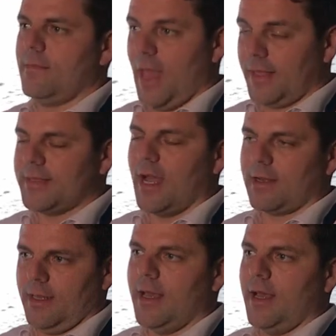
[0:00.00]

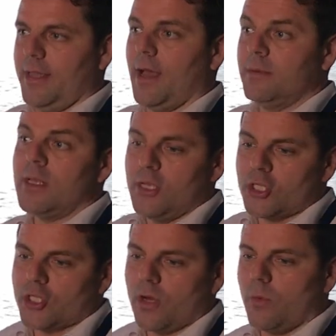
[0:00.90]
Exactly, yeah.
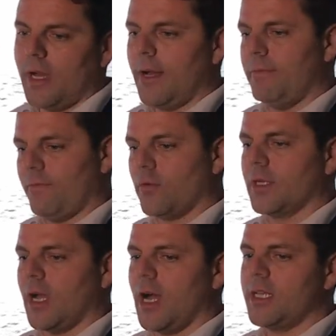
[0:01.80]
So for
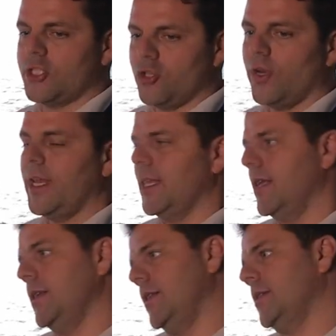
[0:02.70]
the guys
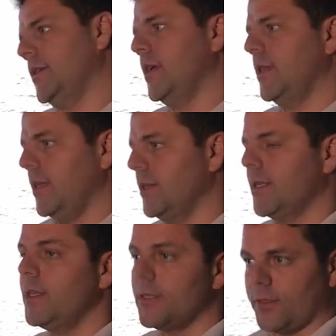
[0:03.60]
joining this
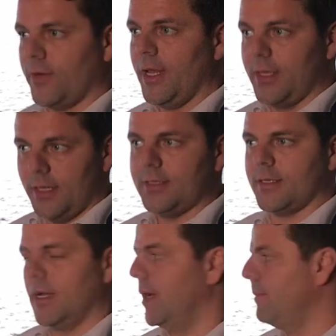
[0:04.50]
industry, this